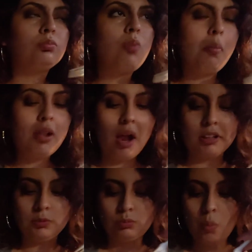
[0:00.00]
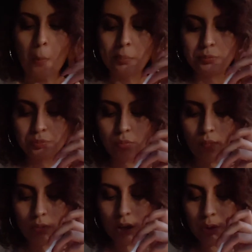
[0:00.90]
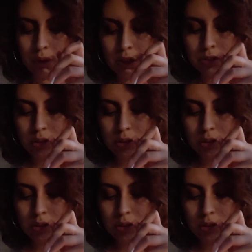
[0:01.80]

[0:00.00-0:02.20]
maybe like 3 years